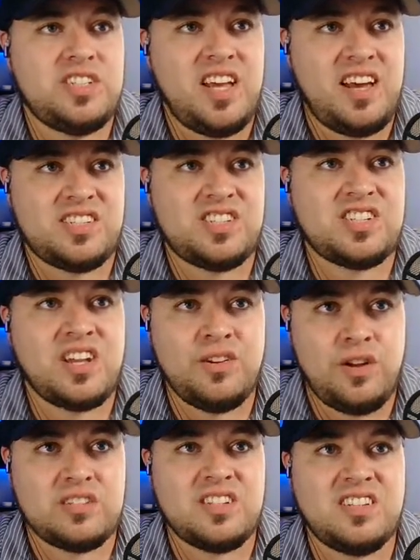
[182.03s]
tests
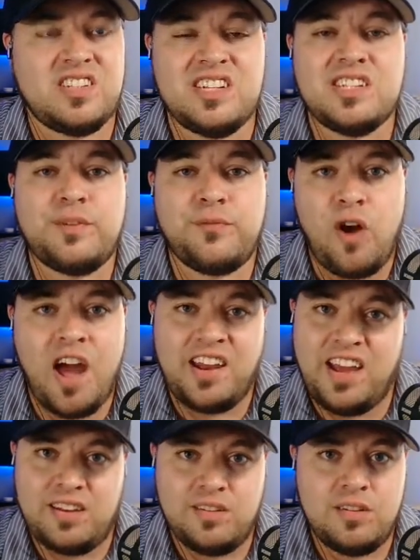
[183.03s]
conducted since
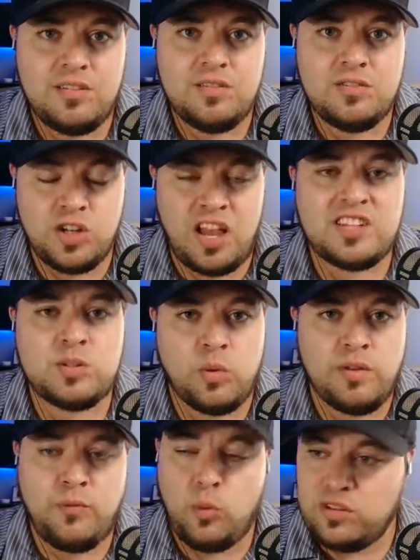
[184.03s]
Friday, July
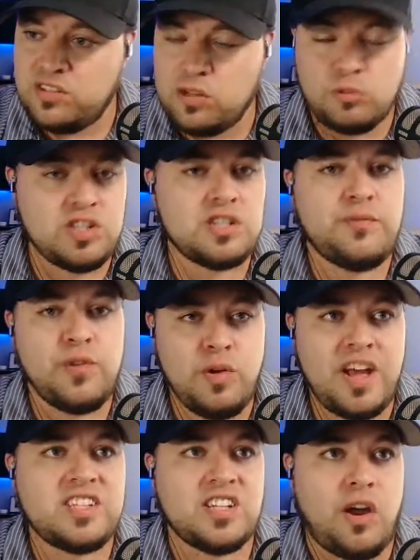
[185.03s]
24th, so just a few
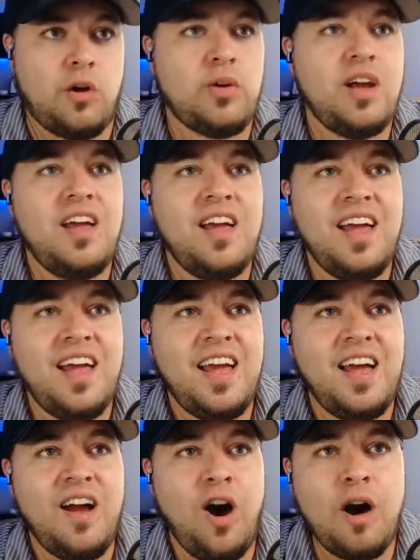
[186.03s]
days ago.
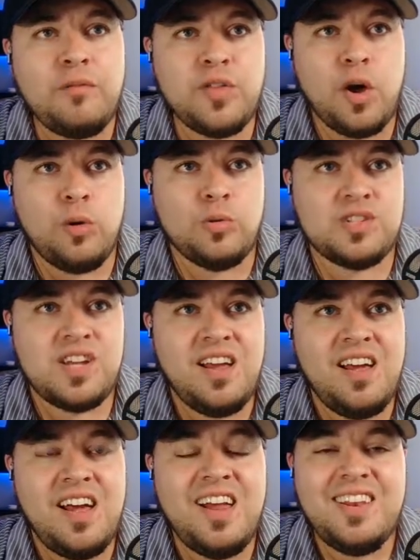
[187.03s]
Of those,
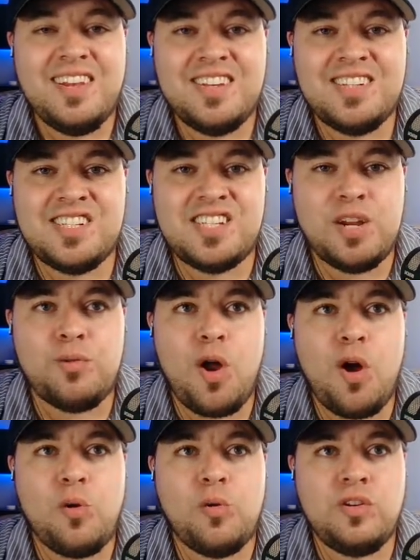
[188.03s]

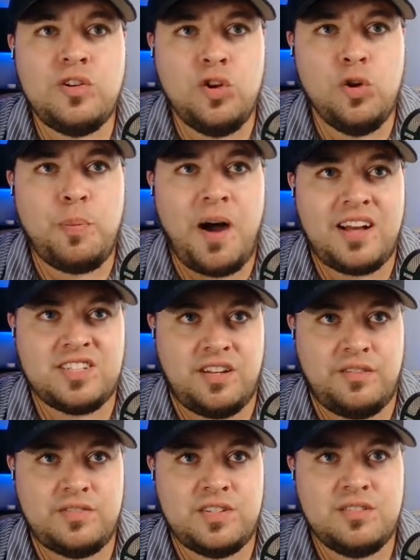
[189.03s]
zero new
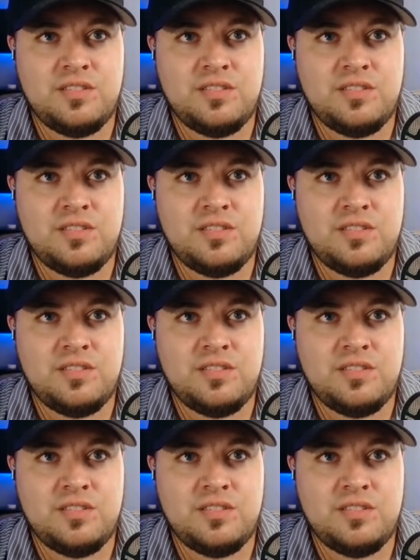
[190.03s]
positives